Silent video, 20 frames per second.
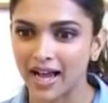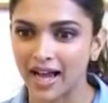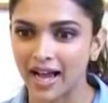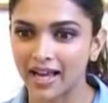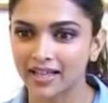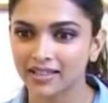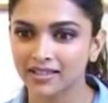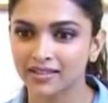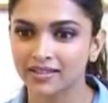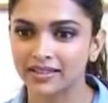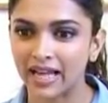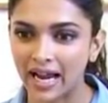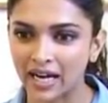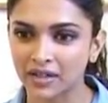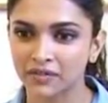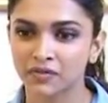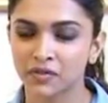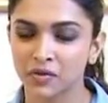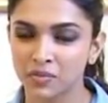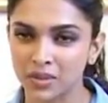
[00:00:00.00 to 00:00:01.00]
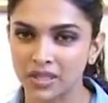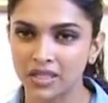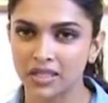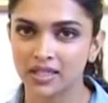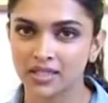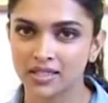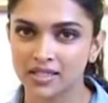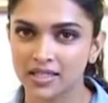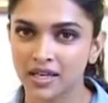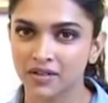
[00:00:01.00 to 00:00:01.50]
And that for
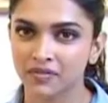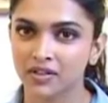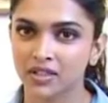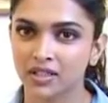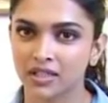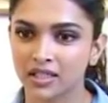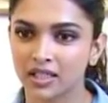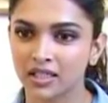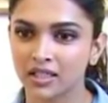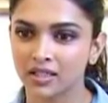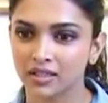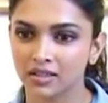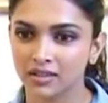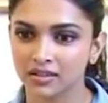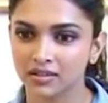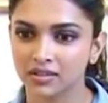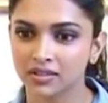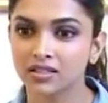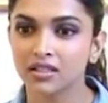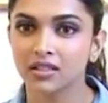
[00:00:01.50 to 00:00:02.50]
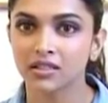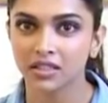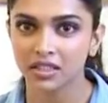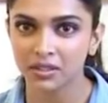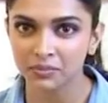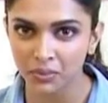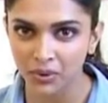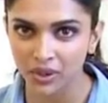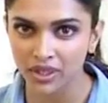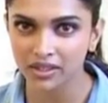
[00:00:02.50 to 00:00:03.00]
me is definitely the
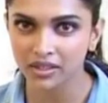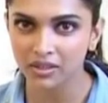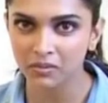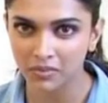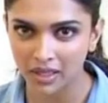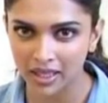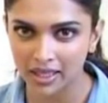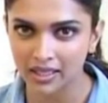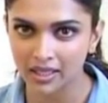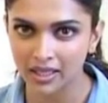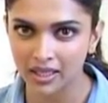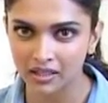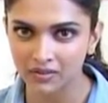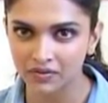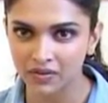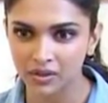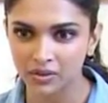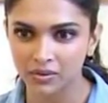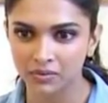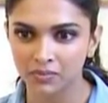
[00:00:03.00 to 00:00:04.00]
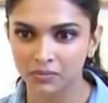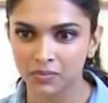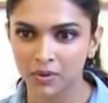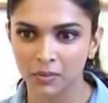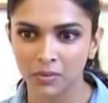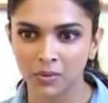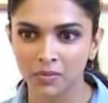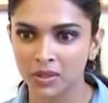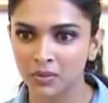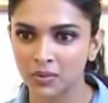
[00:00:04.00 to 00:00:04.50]
turning point in my life, and
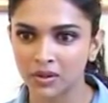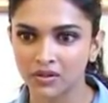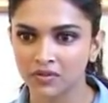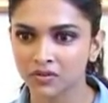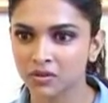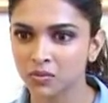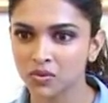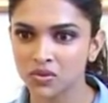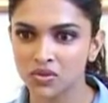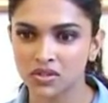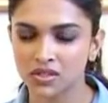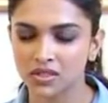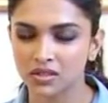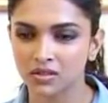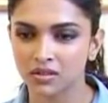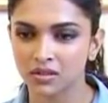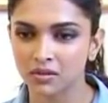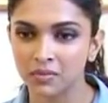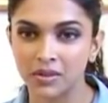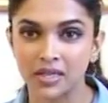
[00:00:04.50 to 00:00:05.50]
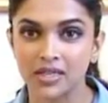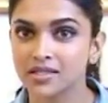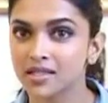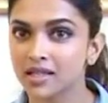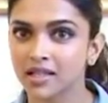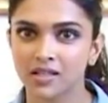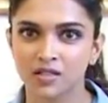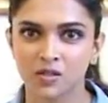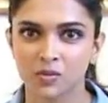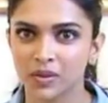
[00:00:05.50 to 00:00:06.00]
probably one of the most
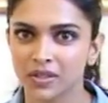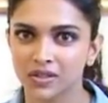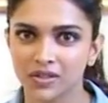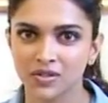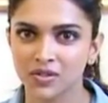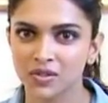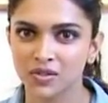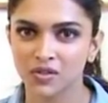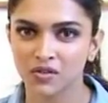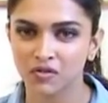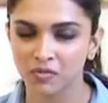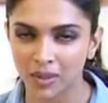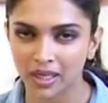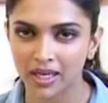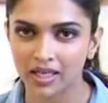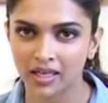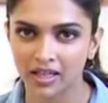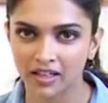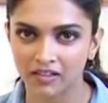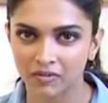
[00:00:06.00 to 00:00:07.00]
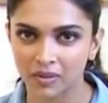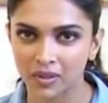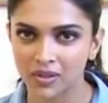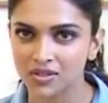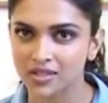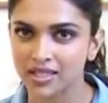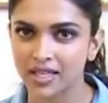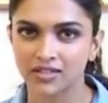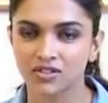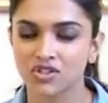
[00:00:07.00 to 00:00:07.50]
amazing experiences of my life,
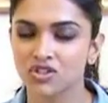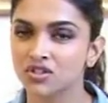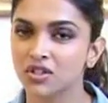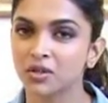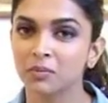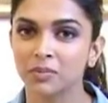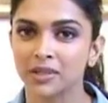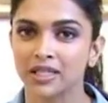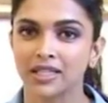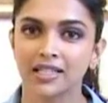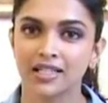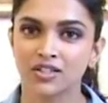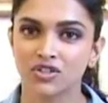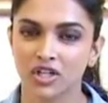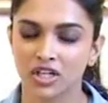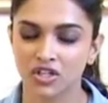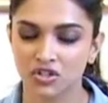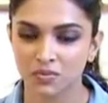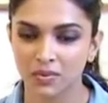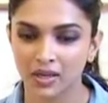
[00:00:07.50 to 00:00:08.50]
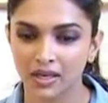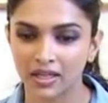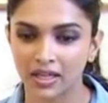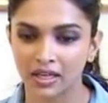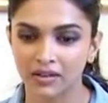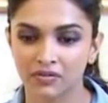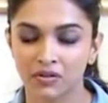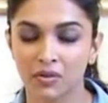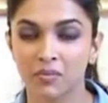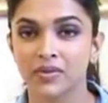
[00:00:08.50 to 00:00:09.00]
because that just completely changed my
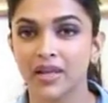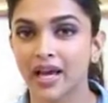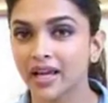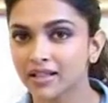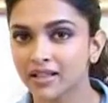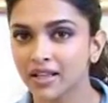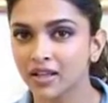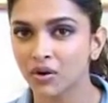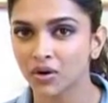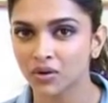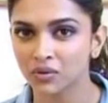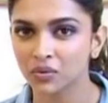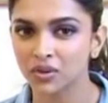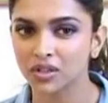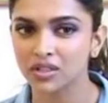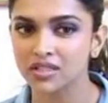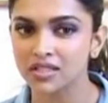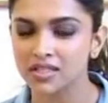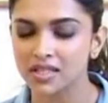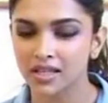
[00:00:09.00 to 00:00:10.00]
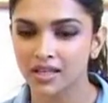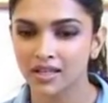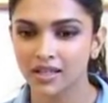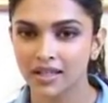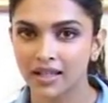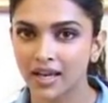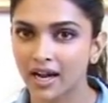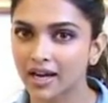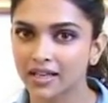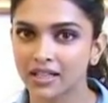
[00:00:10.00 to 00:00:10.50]
life. From that day onwards,
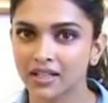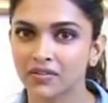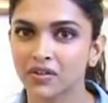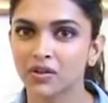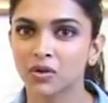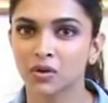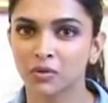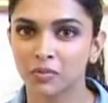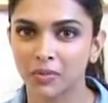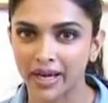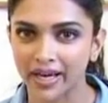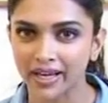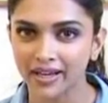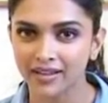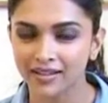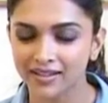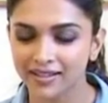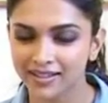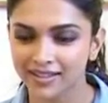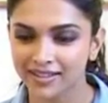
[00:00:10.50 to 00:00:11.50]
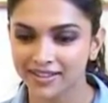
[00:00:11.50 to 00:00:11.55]
I never looked back.